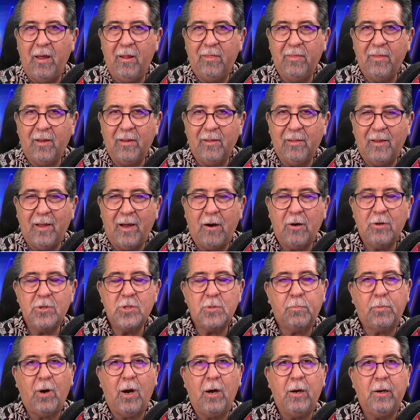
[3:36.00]
in the
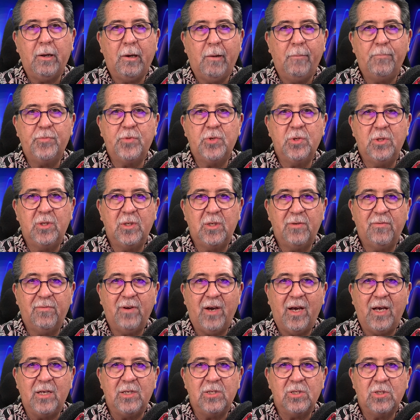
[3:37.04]
large part up to the
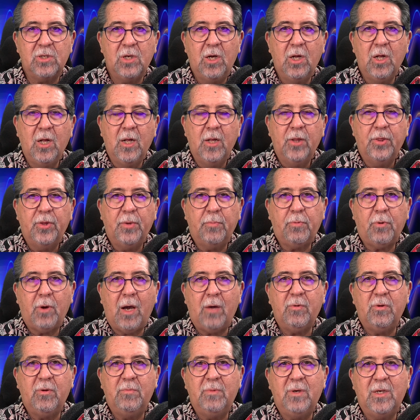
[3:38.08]
device. The
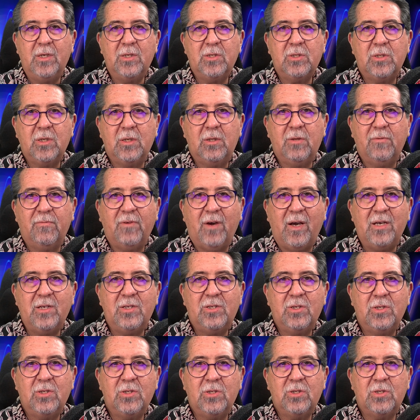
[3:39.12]
problem is the
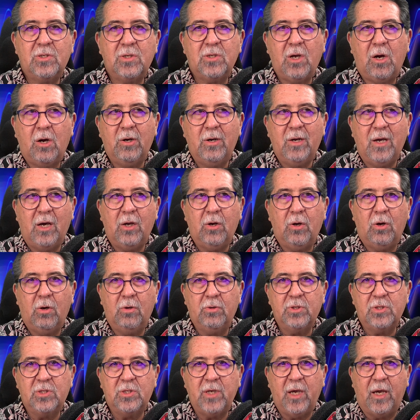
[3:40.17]
devices are not
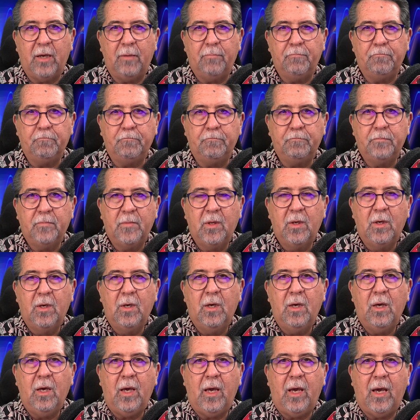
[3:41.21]
all the same.
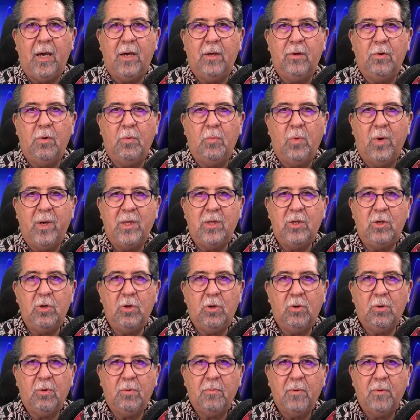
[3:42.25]
And when
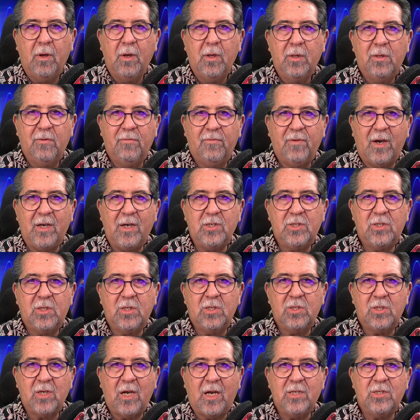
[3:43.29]
your device
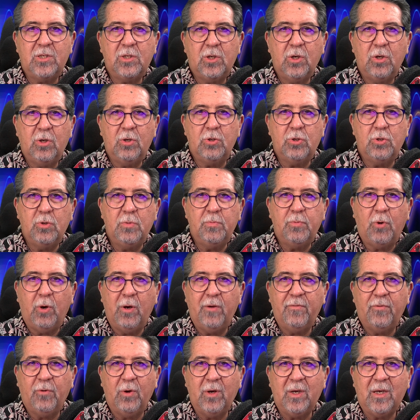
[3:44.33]
decides to go to
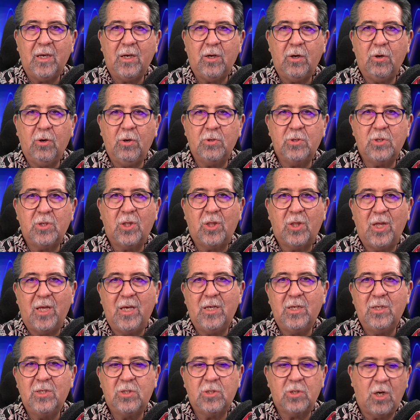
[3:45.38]
2.4 gigahertz,
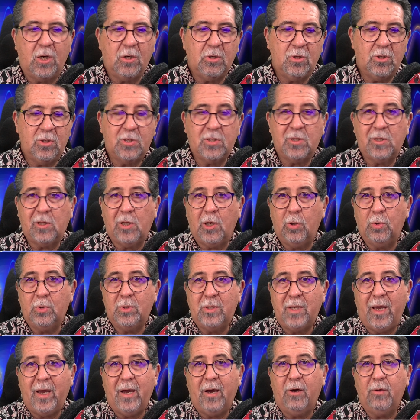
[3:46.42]
things start to
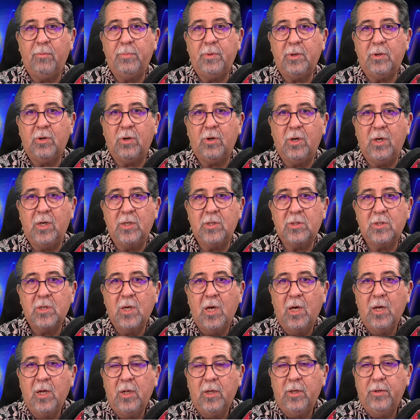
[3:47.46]
slow down because
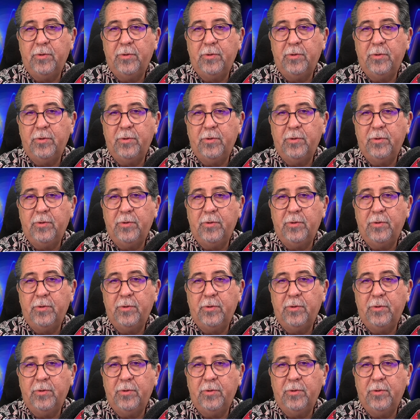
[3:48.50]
